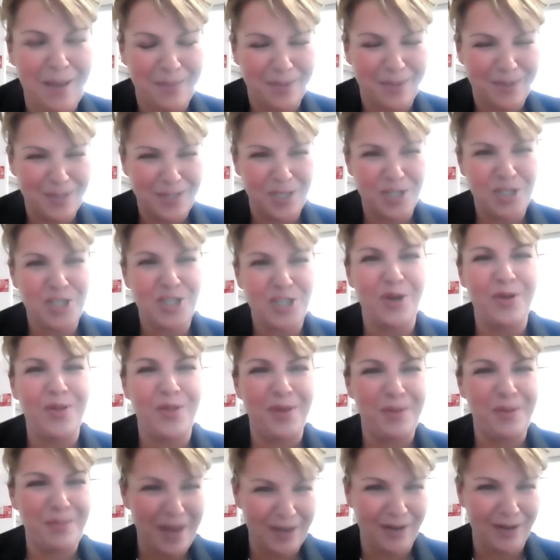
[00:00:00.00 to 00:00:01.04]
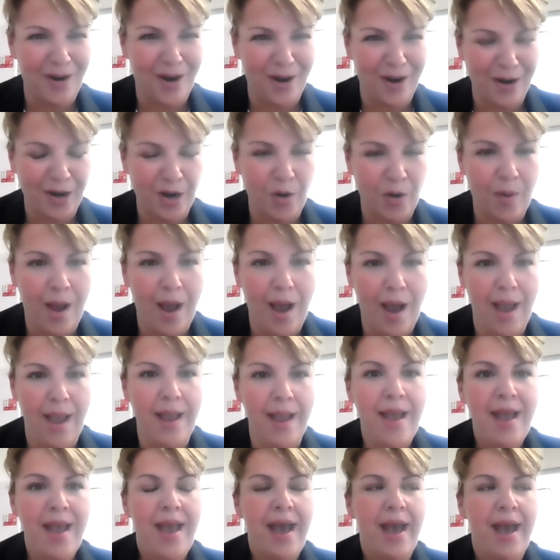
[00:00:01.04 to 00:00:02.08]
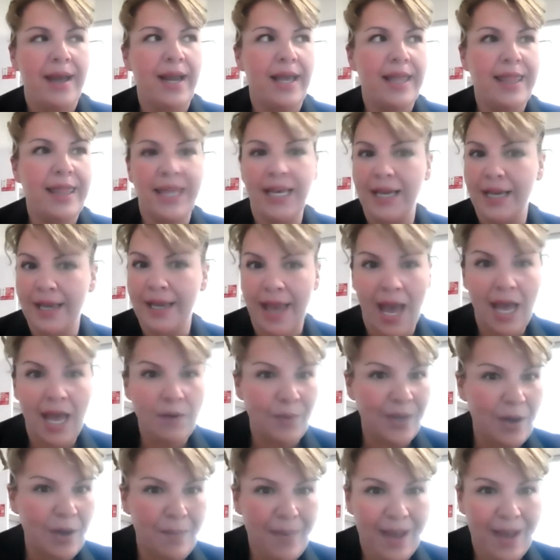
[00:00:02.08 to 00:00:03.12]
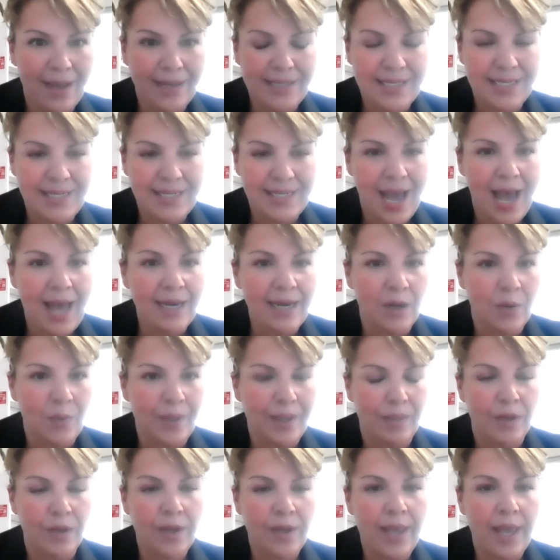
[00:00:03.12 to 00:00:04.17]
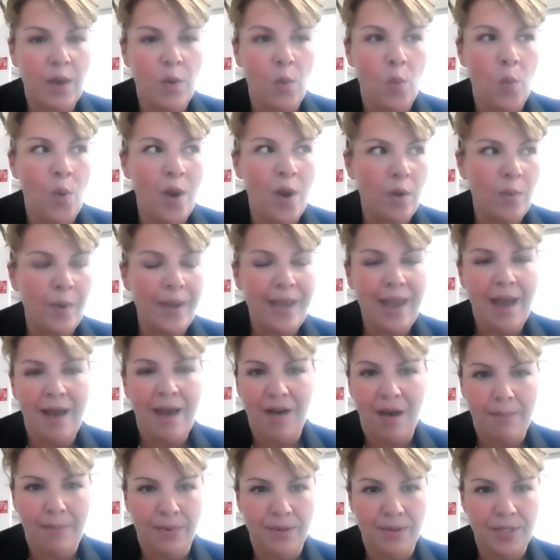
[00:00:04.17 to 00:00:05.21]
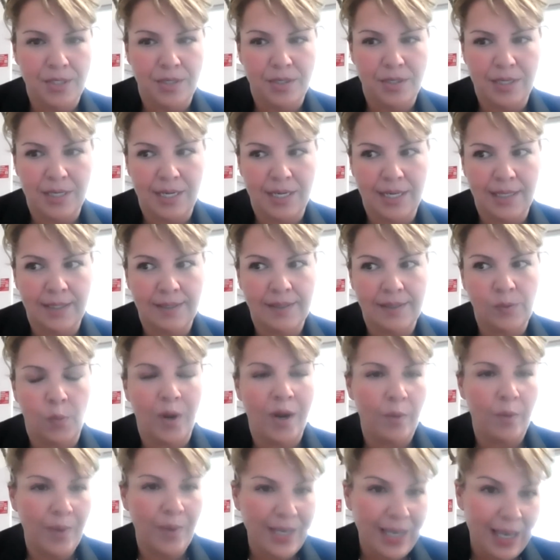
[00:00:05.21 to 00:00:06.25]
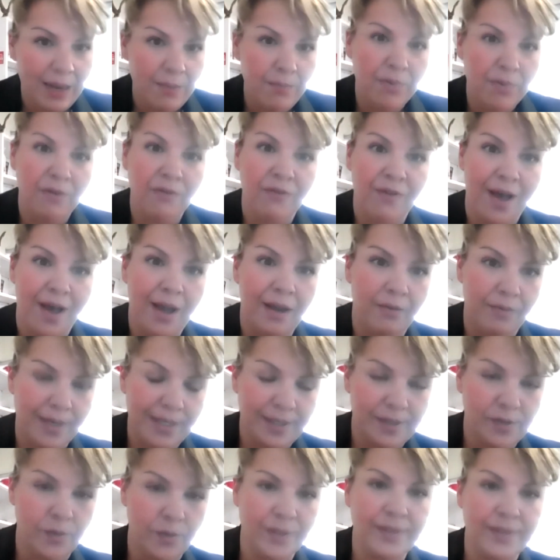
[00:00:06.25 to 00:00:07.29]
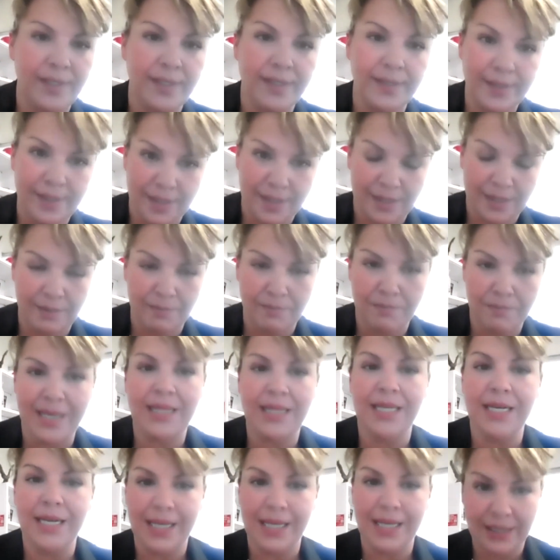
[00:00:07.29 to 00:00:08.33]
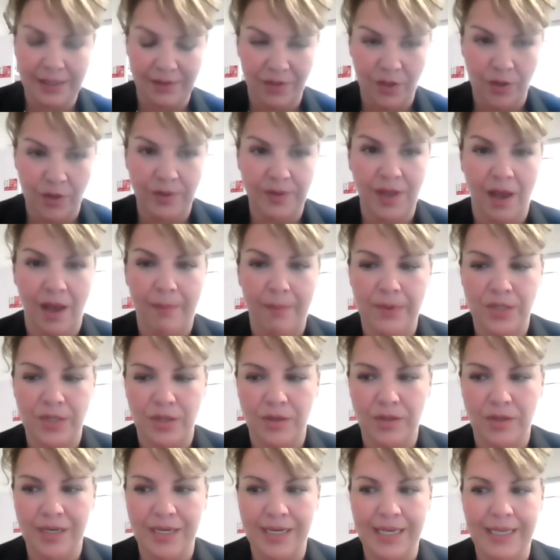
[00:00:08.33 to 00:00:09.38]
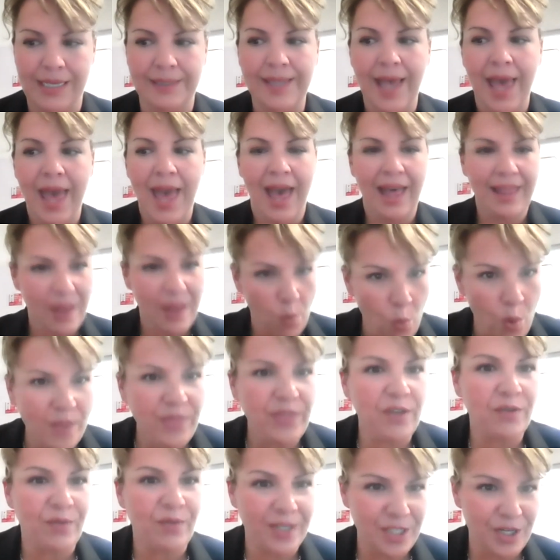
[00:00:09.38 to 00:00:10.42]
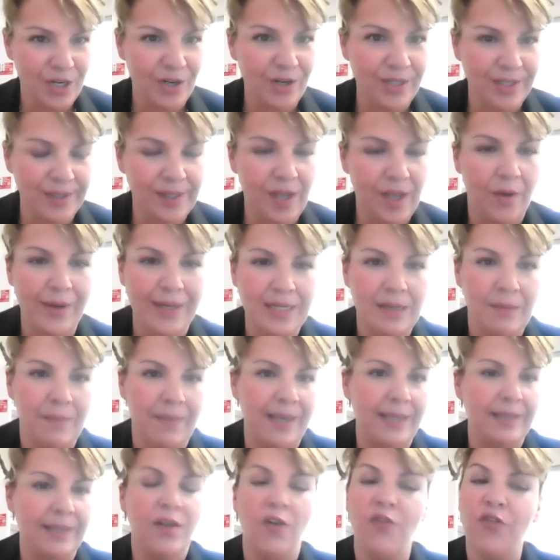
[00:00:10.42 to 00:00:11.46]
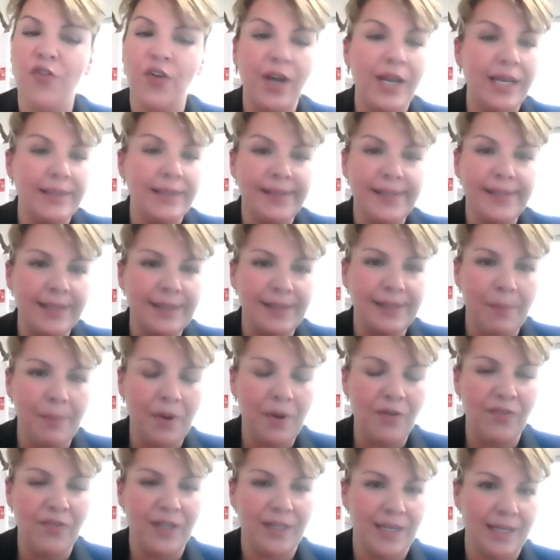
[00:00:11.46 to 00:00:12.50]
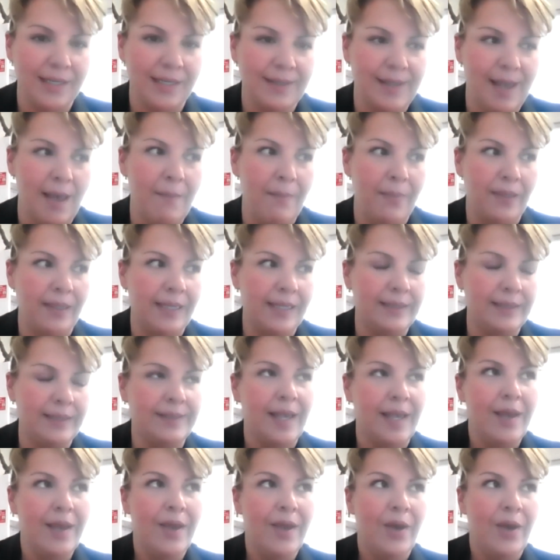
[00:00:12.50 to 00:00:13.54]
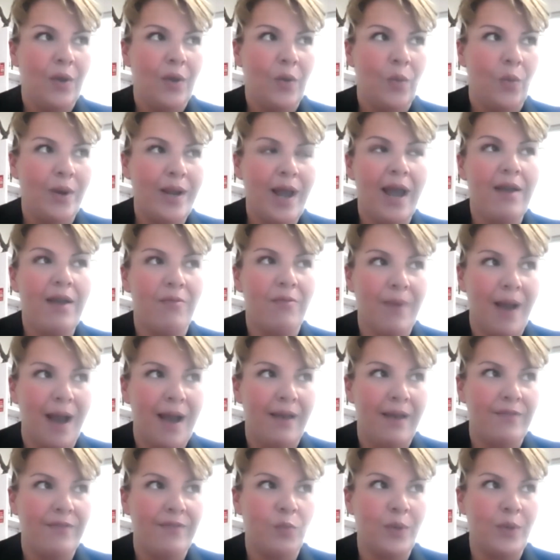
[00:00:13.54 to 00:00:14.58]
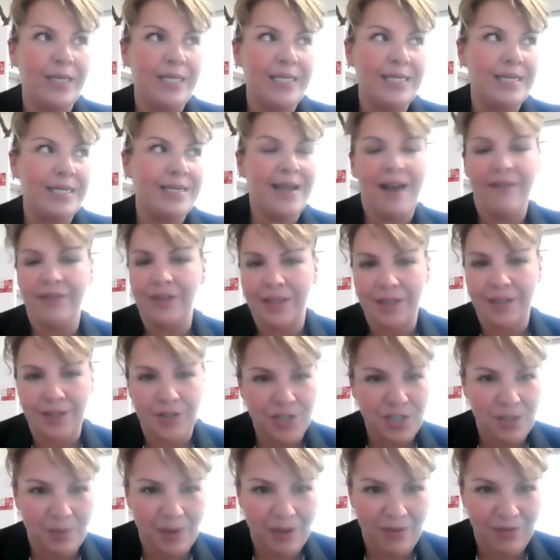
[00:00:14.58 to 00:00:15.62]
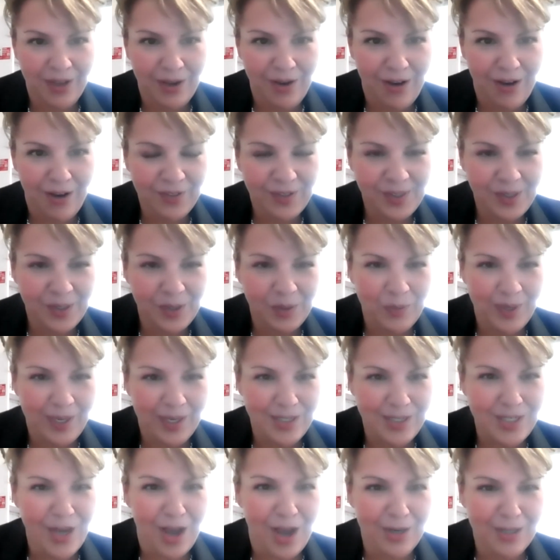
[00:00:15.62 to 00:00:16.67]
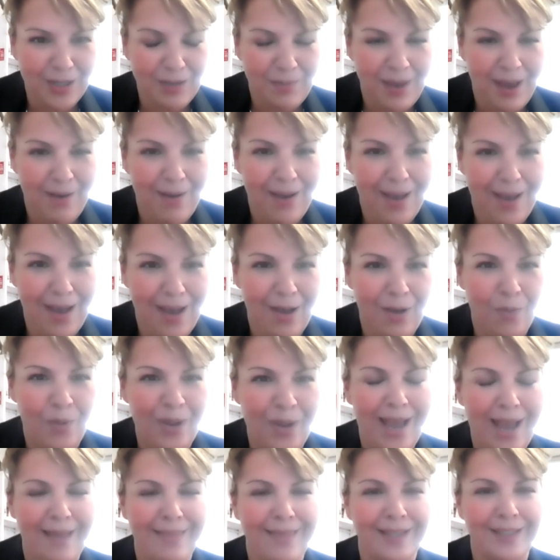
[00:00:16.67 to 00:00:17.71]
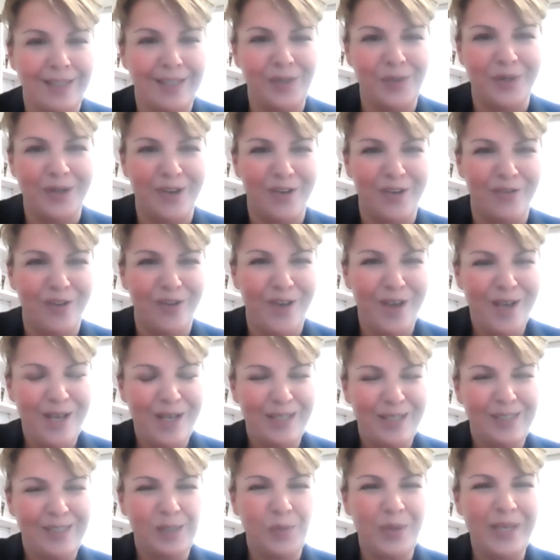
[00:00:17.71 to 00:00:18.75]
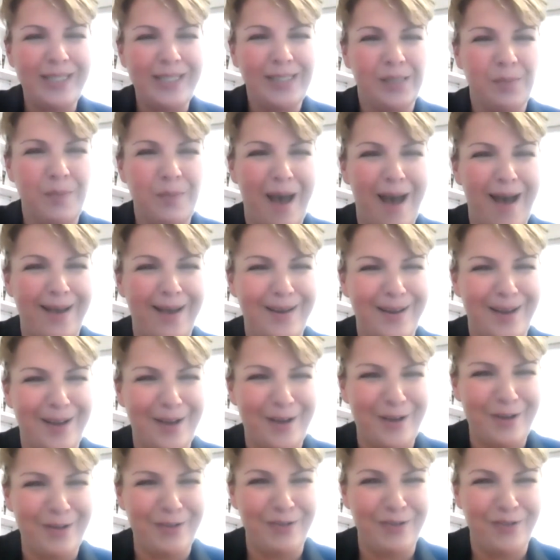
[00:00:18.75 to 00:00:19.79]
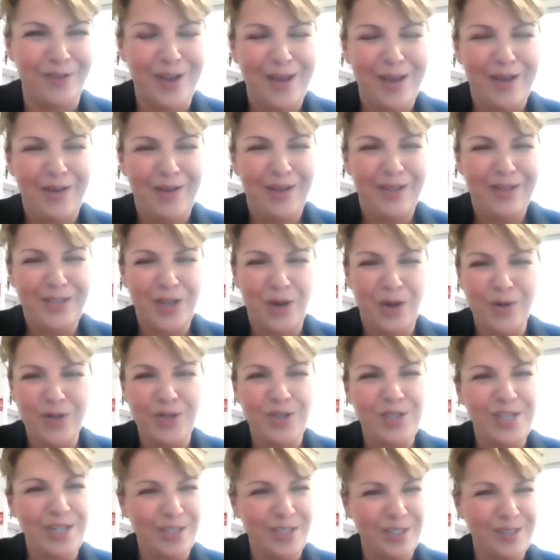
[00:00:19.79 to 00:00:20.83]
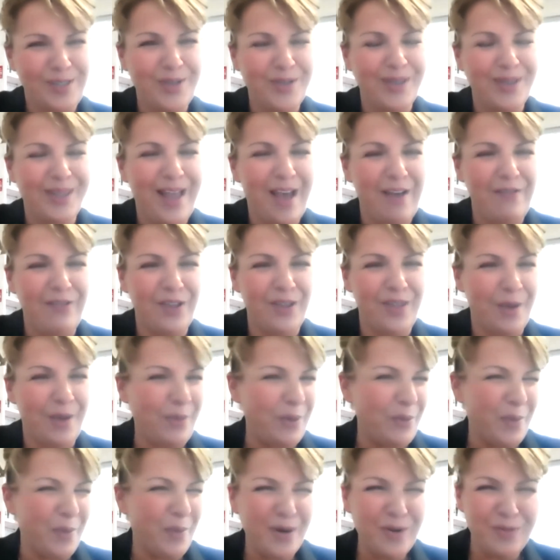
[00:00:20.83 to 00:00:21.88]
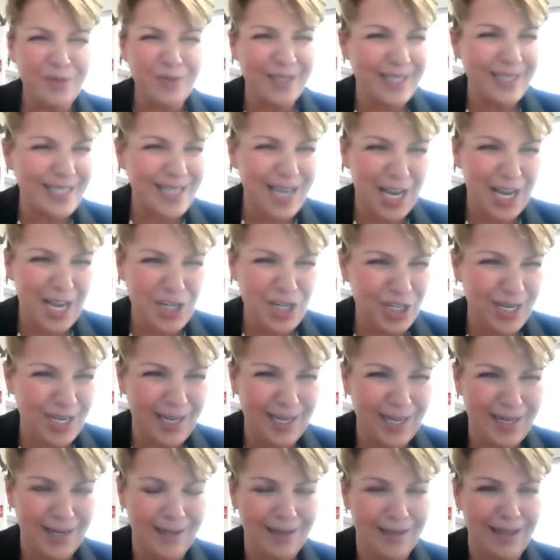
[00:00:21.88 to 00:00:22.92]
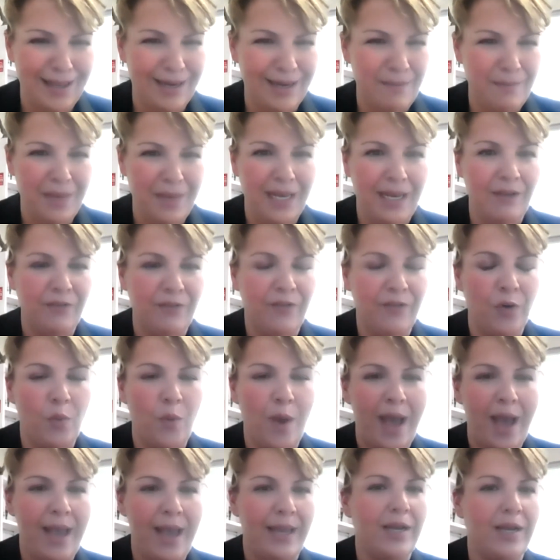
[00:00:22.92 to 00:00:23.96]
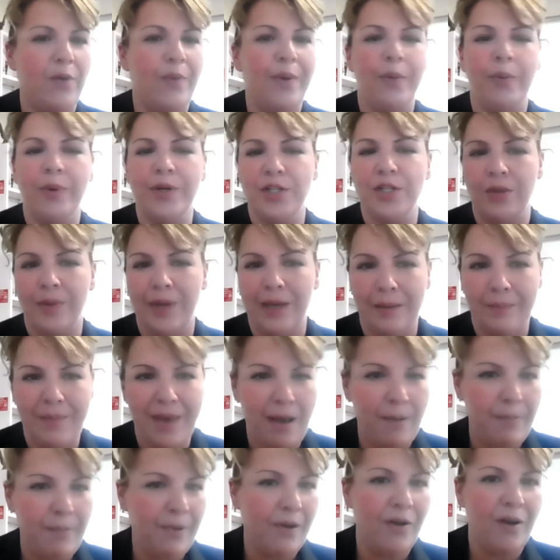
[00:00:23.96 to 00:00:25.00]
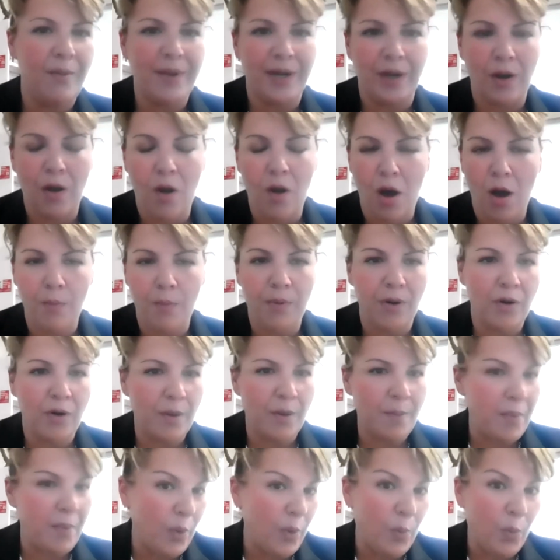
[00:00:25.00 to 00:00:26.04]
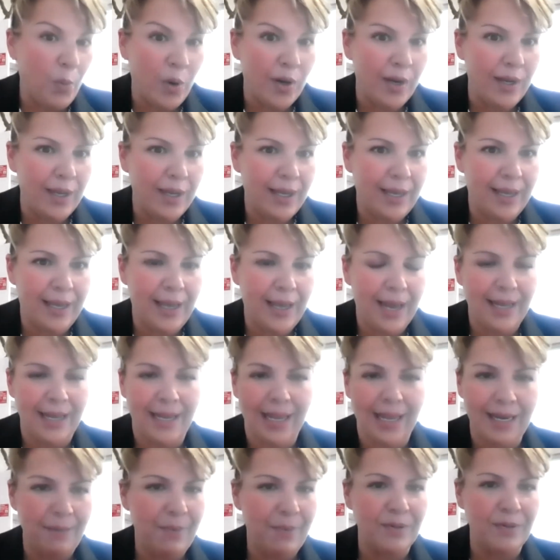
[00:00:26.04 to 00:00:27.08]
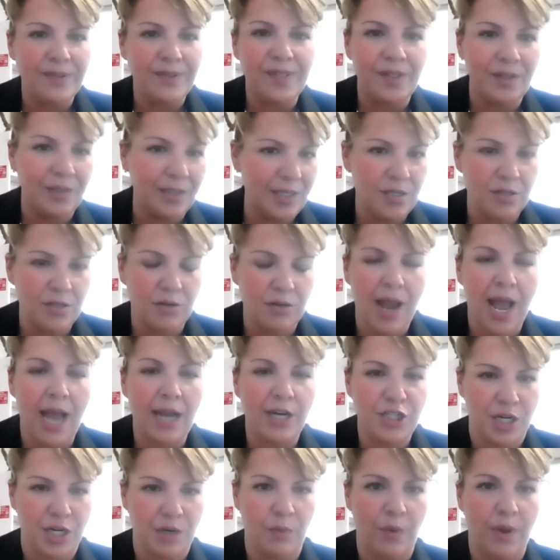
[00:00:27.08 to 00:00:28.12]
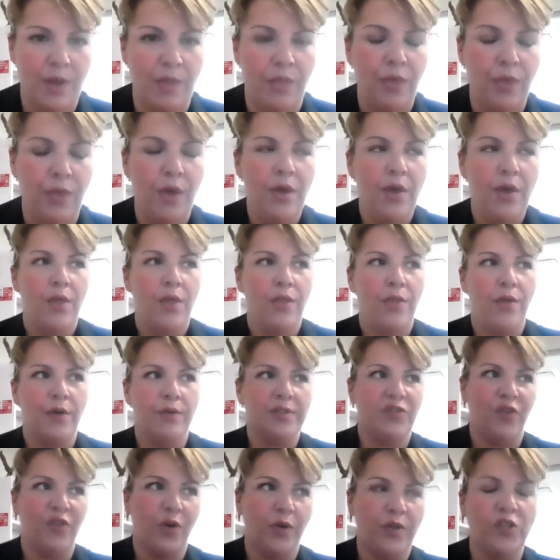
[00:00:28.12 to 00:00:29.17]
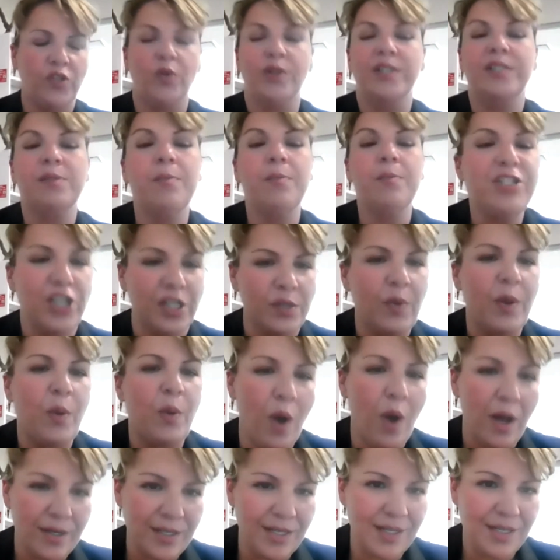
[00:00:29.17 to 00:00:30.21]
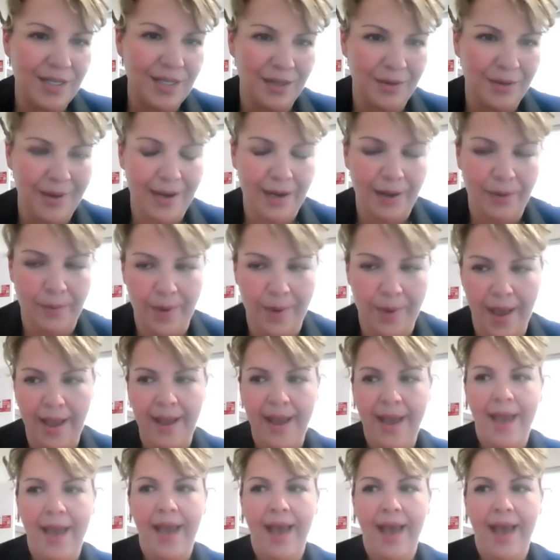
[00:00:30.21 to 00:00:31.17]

able to show them better ROI. And I think, again, we go back to data. We look at where we have opportunities, where we can provide resources to meet the needs of those opportunities, and then what the return is going to be. So for instance, a perfect example is when I arrived, we didn't have a leadership giving officer. We had talked about how we had this sort of sweet spot of donors in a certain level that we weren't really touching in a meaningful way. You know, we were doing a mail program and a call program, but we weren't getting any personal interaction with those folks, or as much as we wanted to anyway.